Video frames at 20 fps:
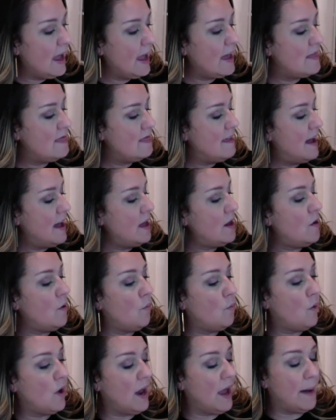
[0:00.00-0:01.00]
And then
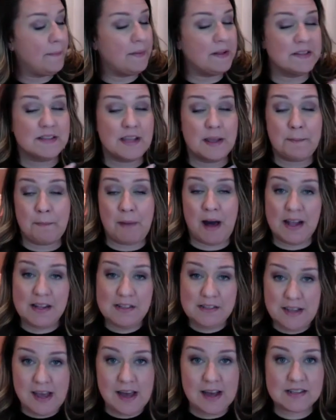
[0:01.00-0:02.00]
what happens, like my
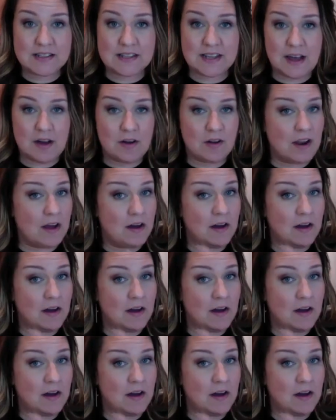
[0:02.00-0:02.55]
tax accountant,